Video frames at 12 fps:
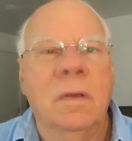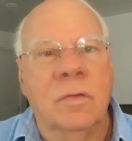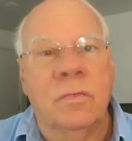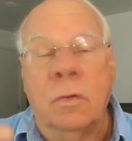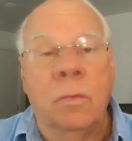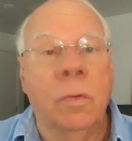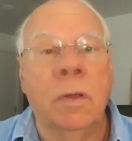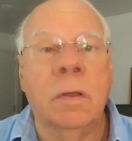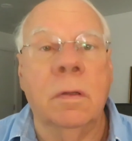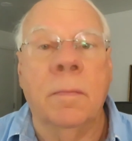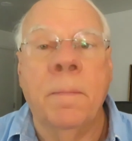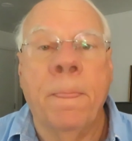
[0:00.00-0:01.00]
And so we
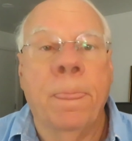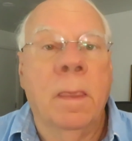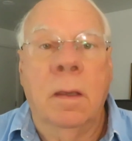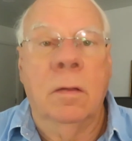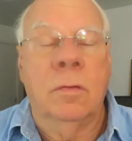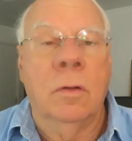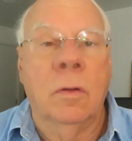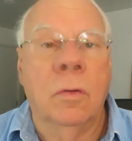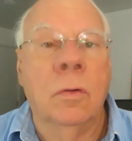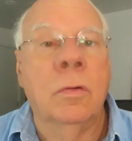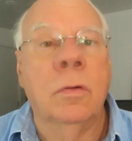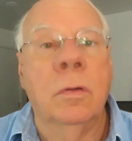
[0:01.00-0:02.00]
can, at the
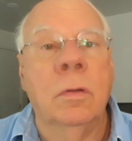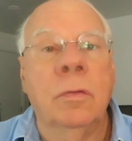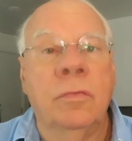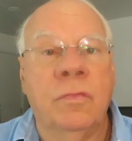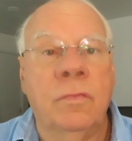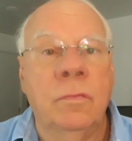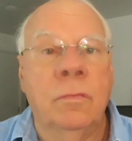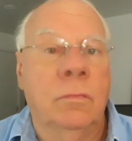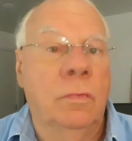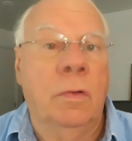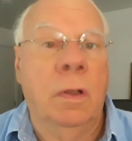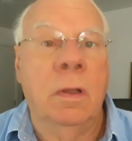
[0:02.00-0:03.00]
local,
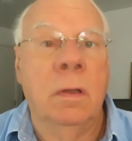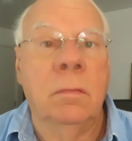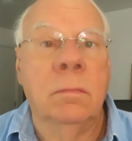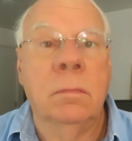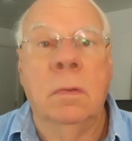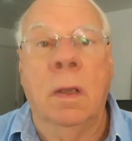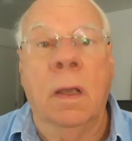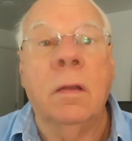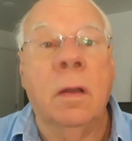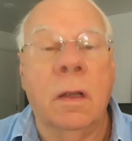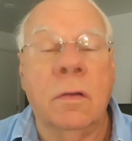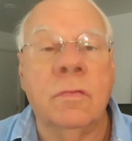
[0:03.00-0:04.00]
state,
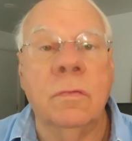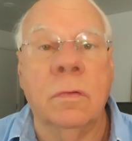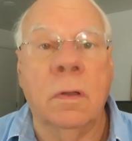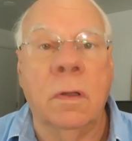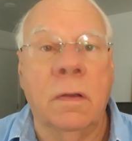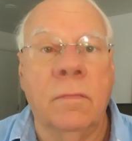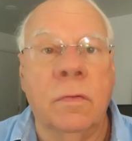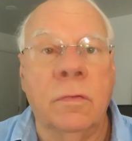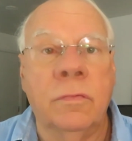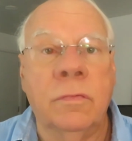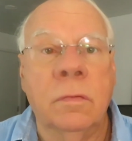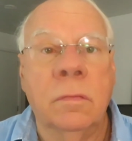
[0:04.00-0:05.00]
and national
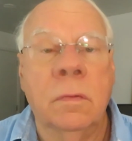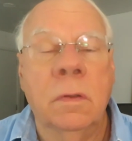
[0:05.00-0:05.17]
levels,